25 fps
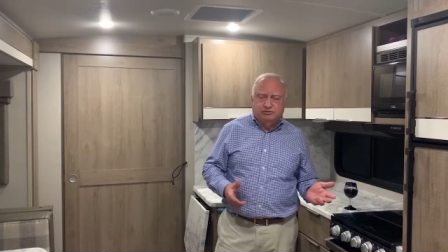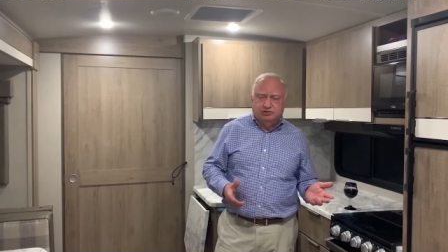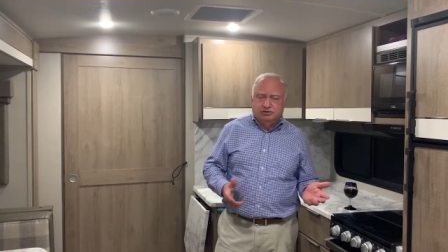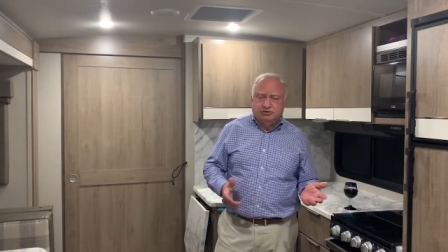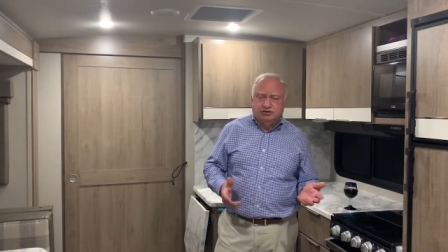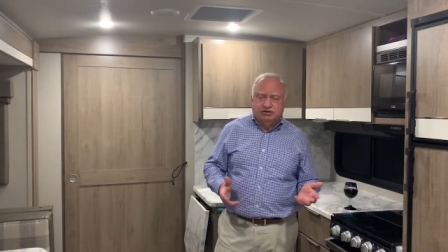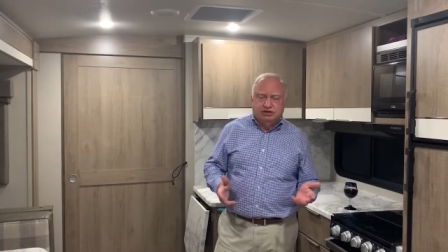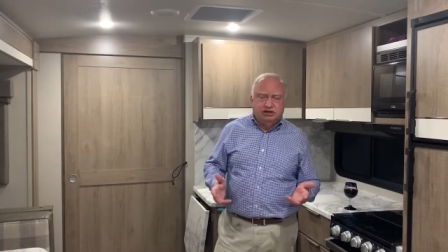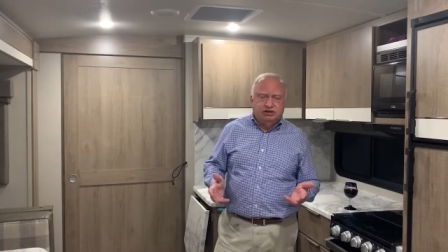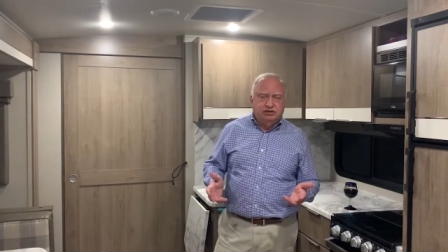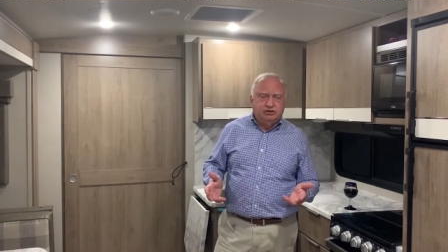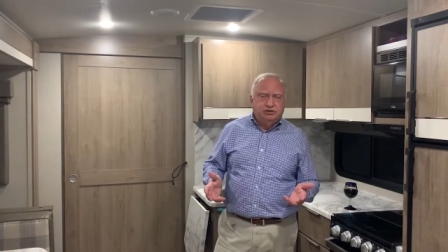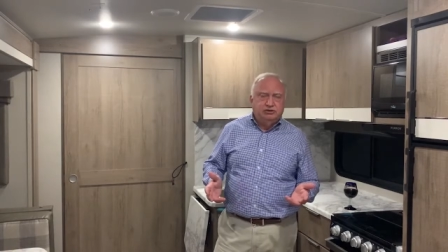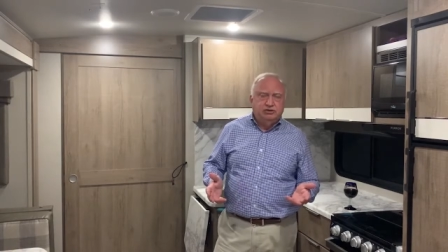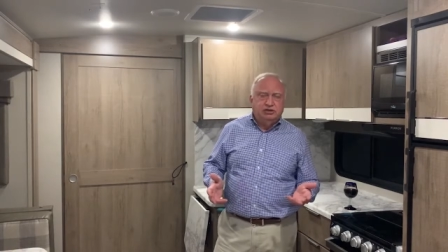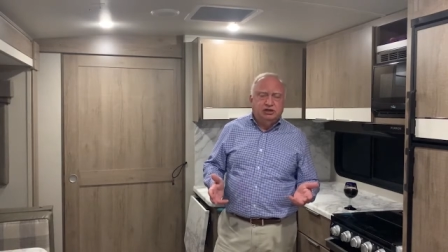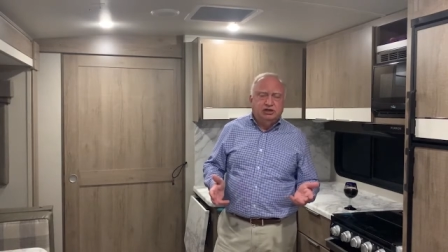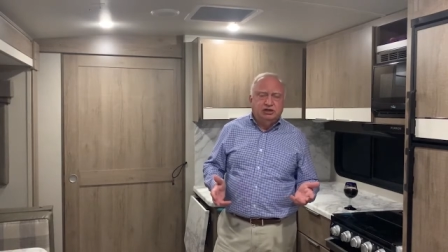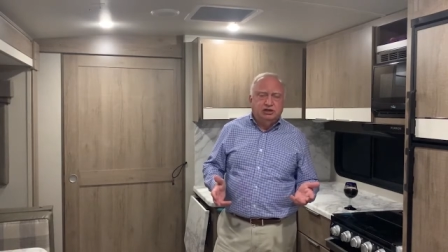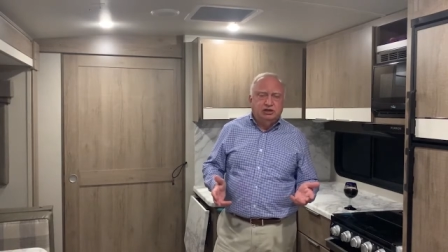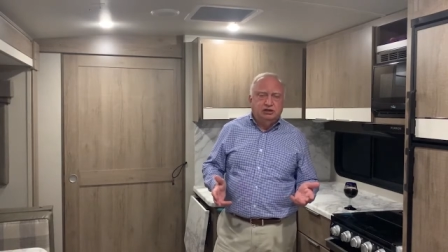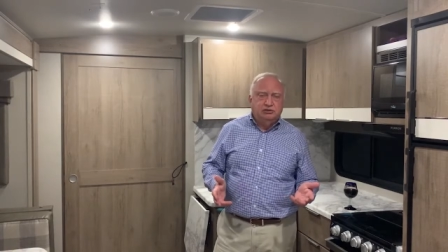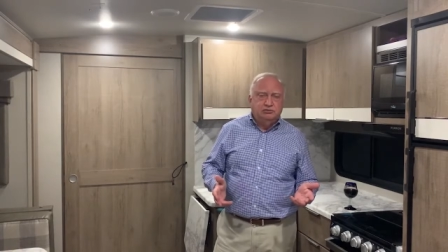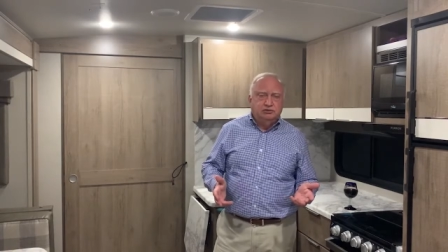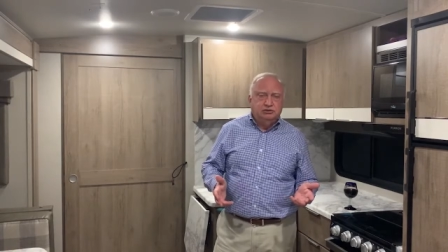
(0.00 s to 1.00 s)
a senior
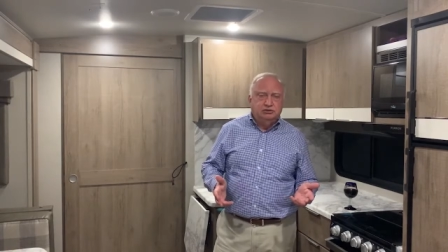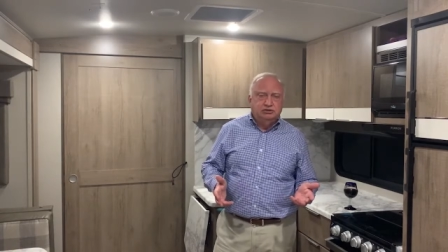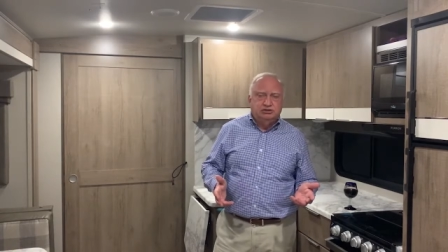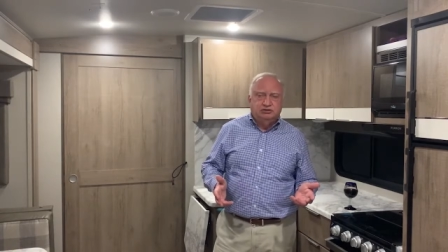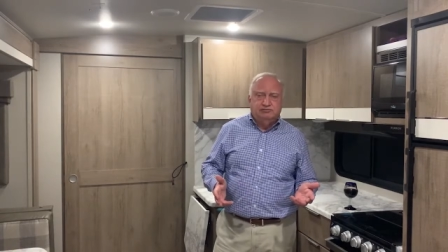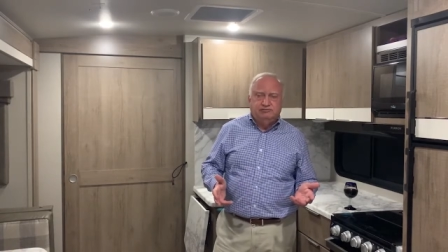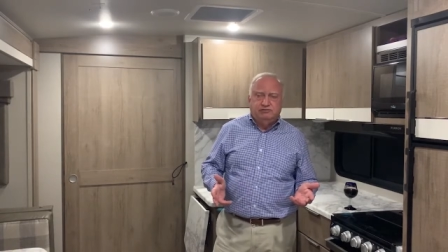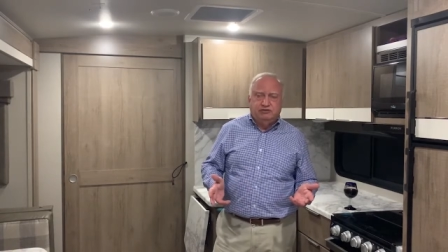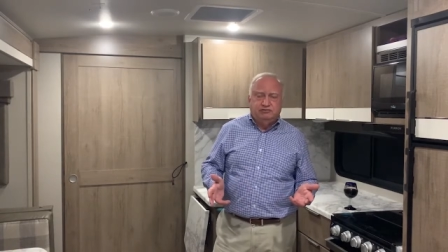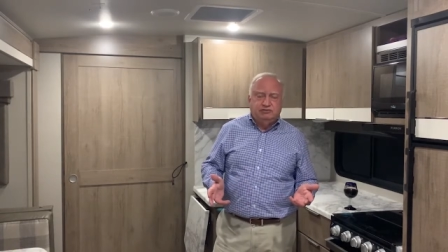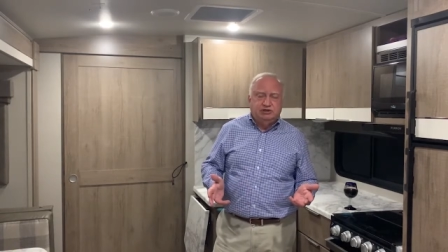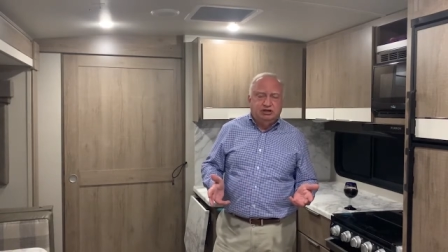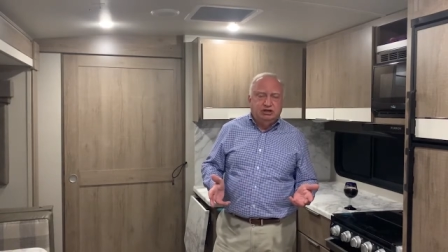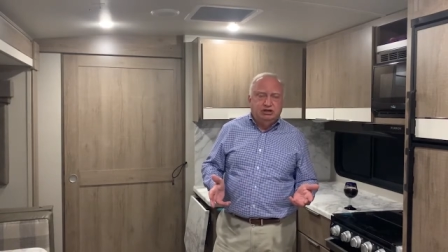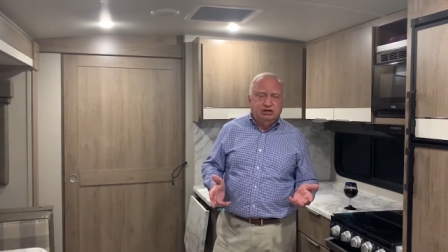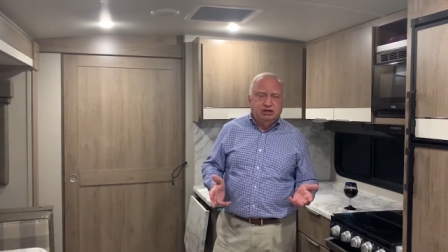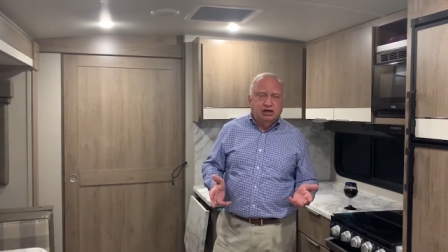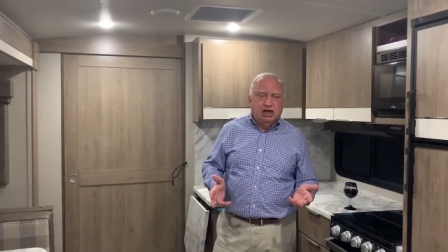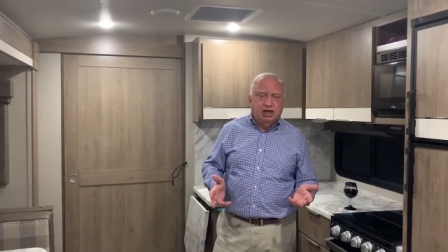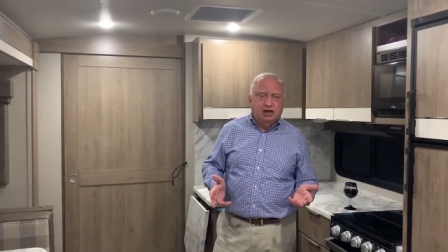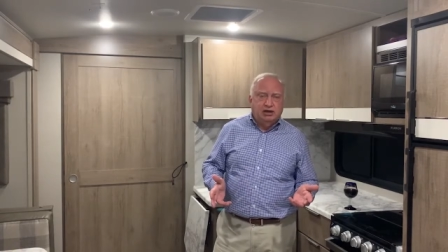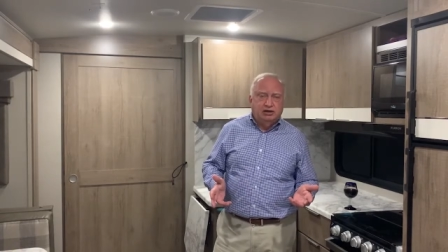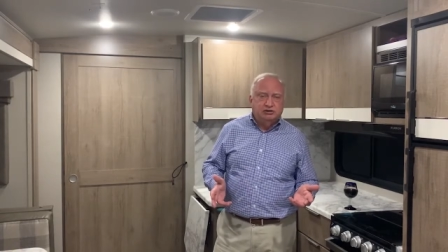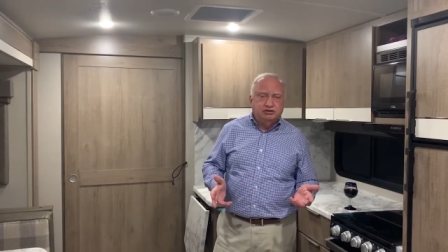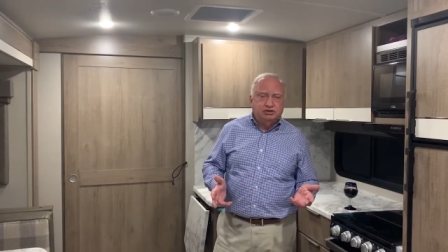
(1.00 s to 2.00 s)
ticket was
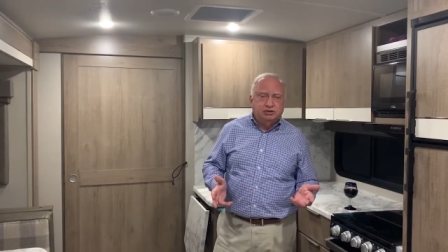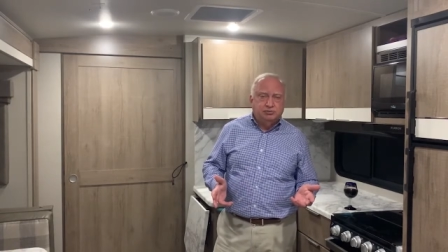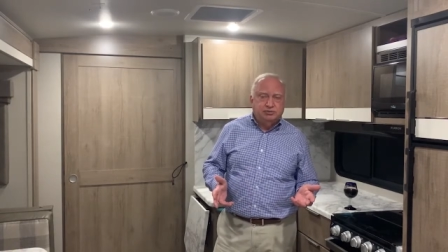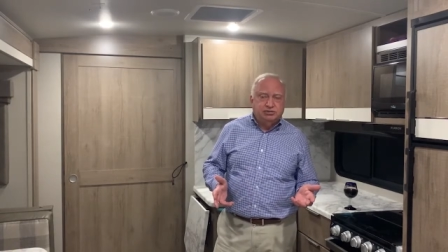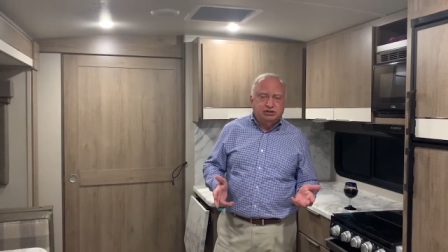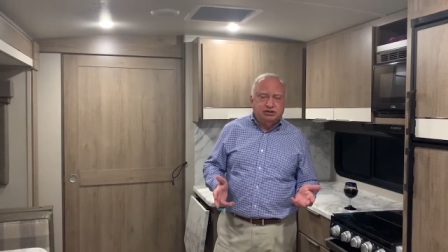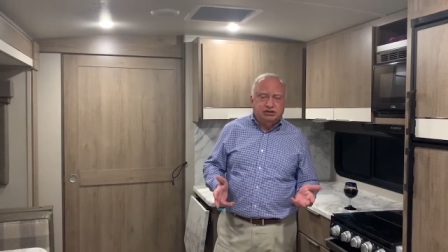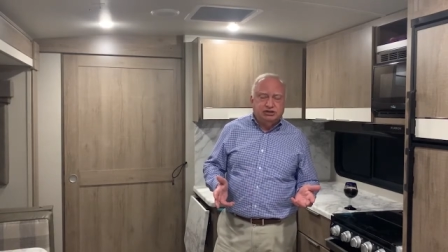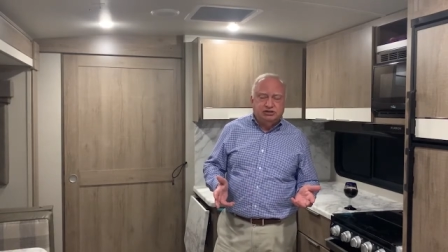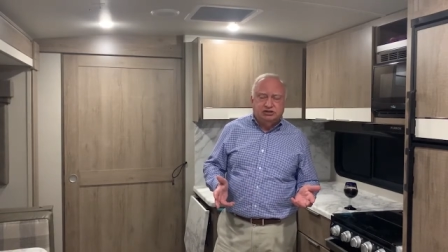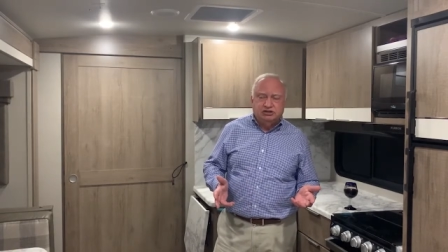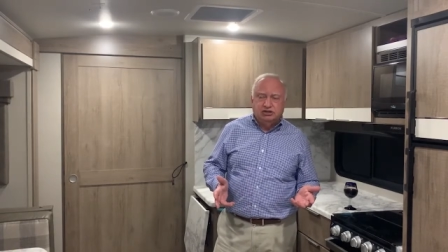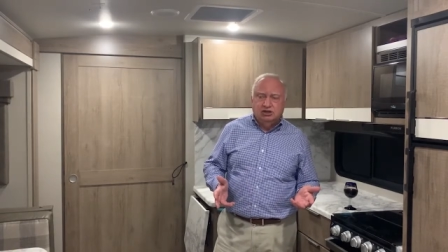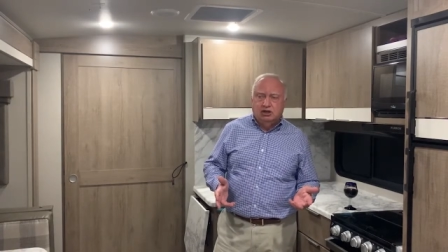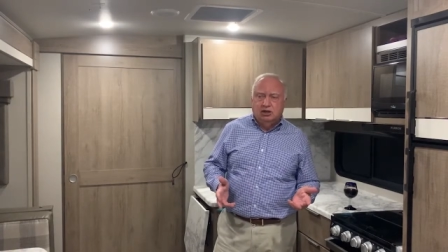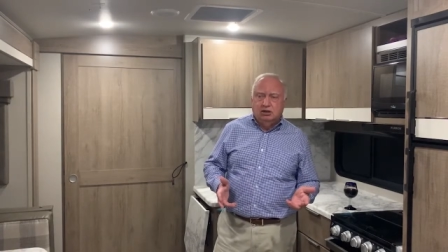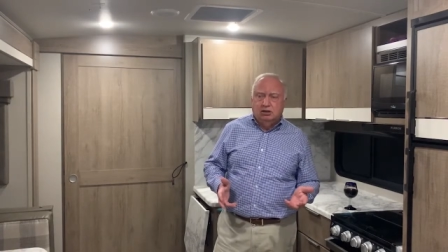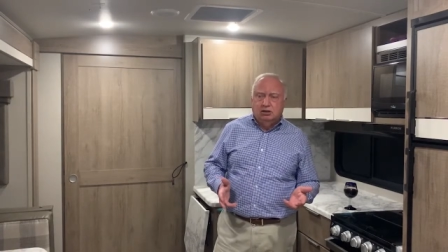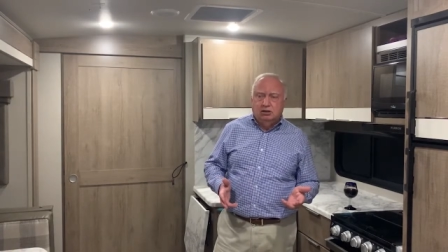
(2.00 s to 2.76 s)
$15 a piece.